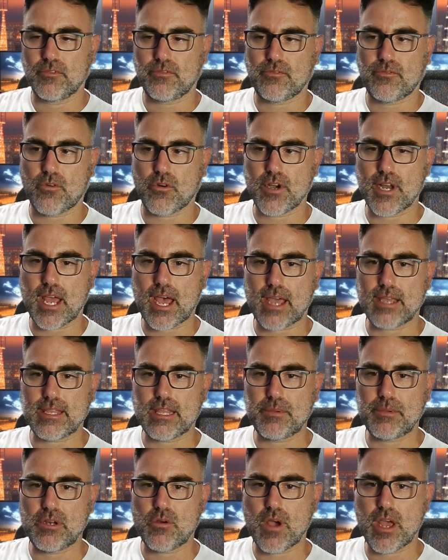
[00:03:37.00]
for the
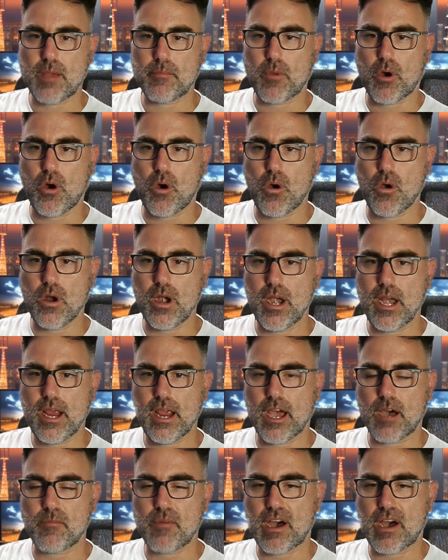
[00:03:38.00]
IWM
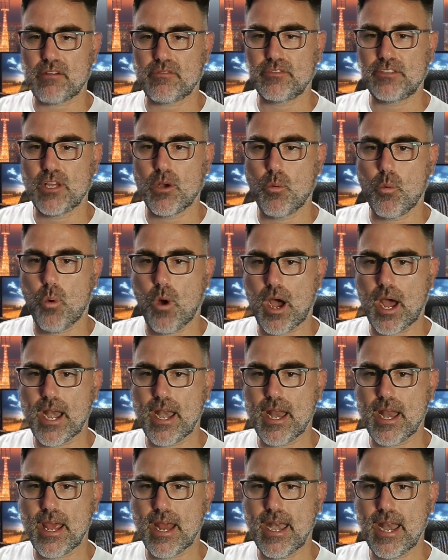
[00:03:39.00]
only above the
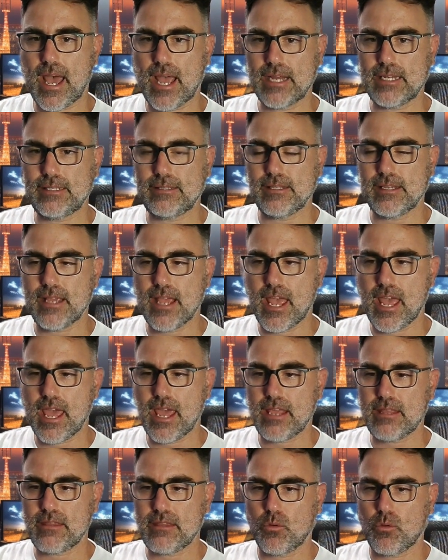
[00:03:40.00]

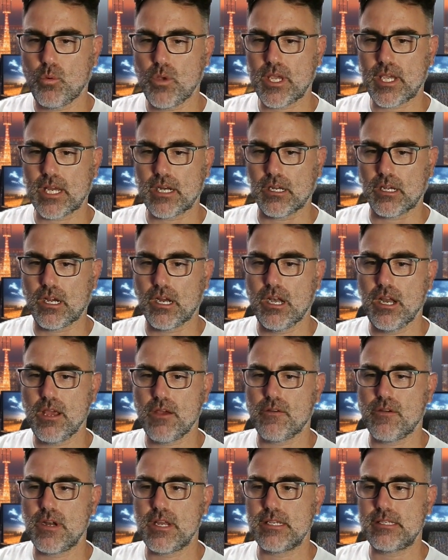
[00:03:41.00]
198. We can
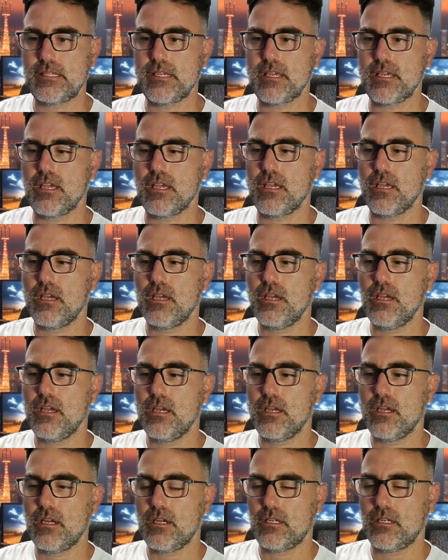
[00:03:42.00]
clearly see
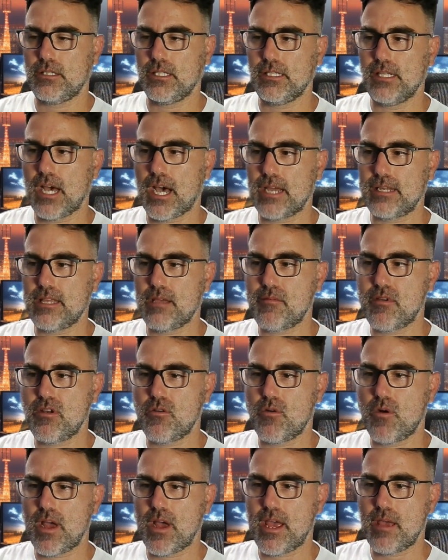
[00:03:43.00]
that the
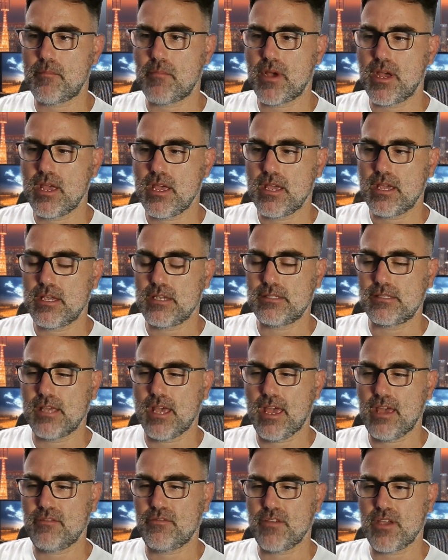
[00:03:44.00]
IWM is
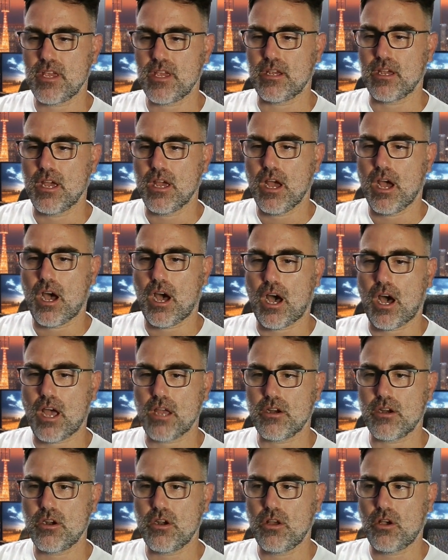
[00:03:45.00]
having
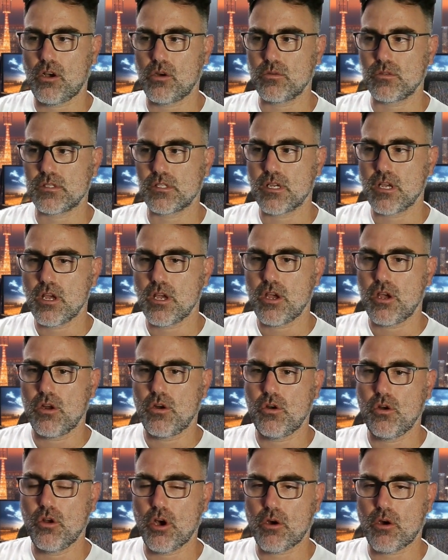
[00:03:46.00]
higher lows,
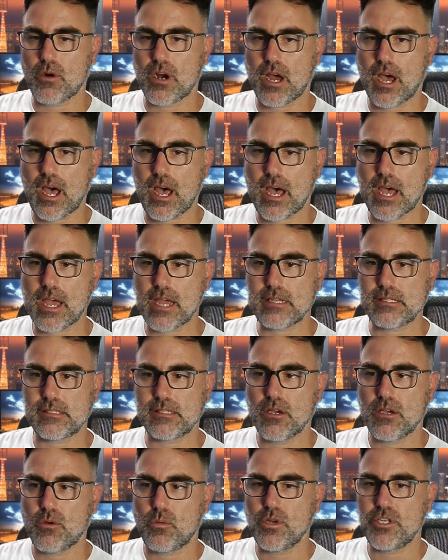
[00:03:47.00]
lower highs,
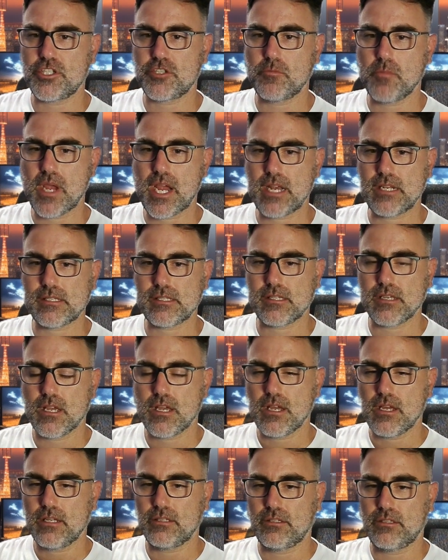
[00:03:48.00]
which means
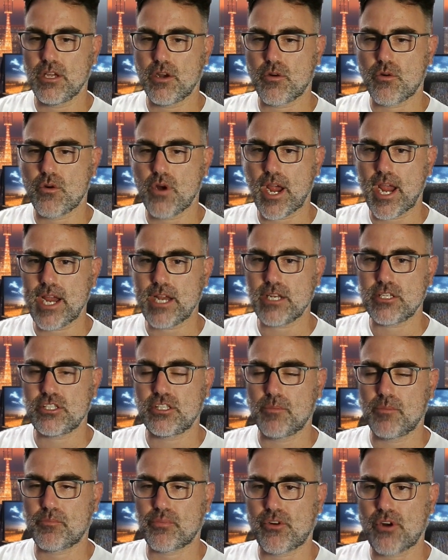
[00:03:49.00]
the range,
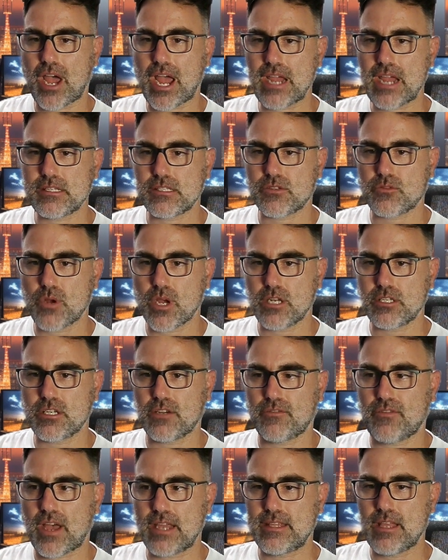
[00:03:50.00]
the price range
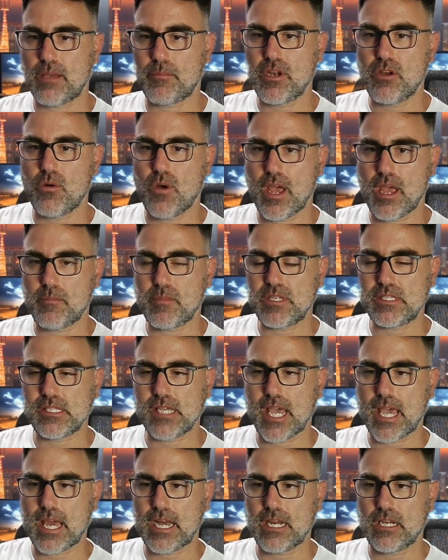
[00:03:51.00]
of IWM is
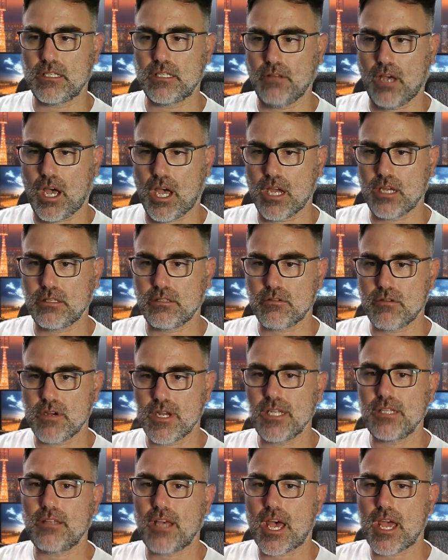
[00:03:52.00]
getting tighter
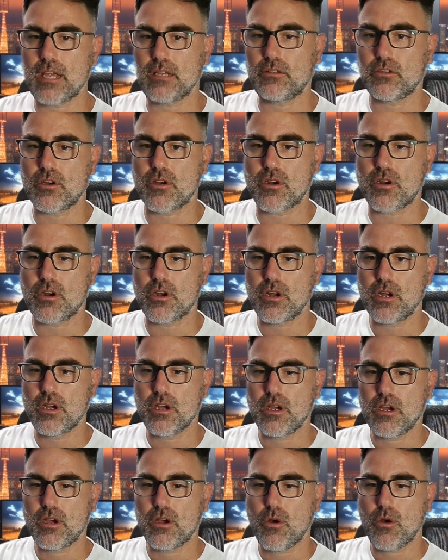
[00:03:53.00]
and tighter.
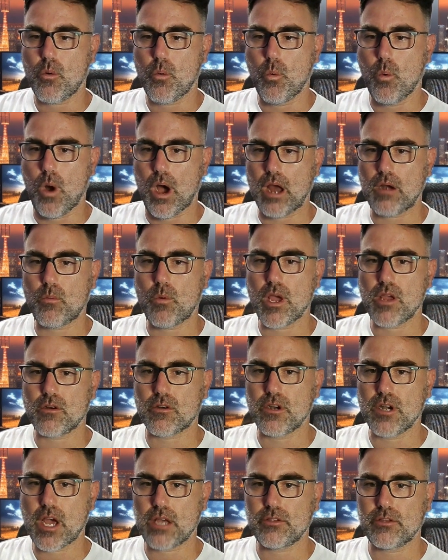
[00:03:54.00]
One way
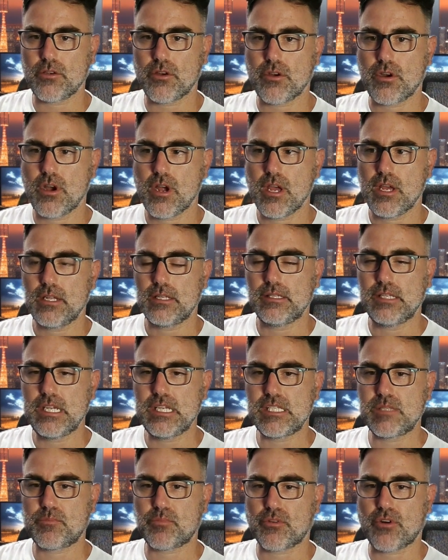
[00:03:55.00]
or another,
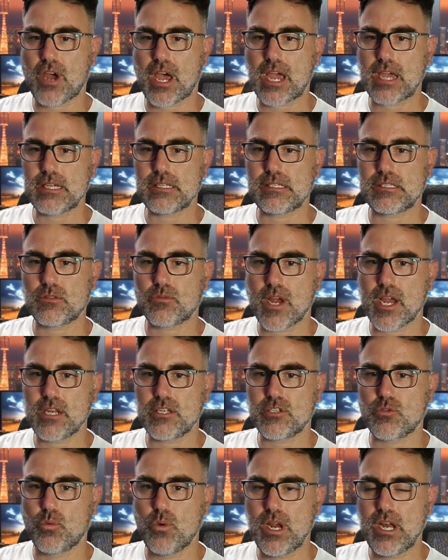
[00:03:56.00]
this price
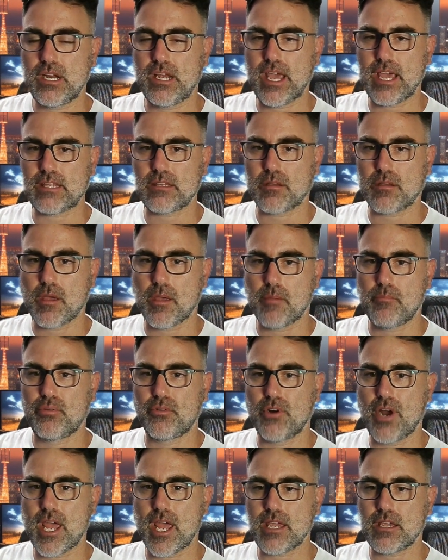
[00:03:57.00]
range will get a
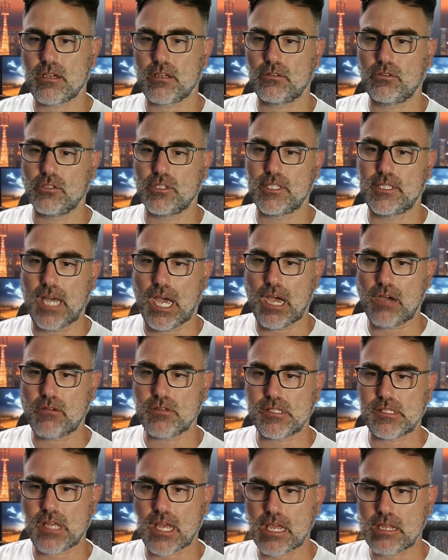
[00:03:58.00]
break to the
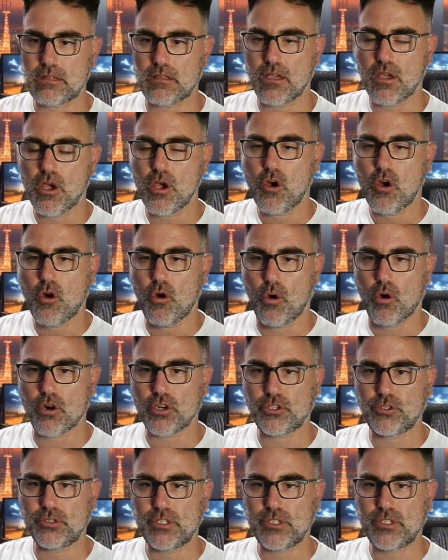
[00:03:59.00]
downside or to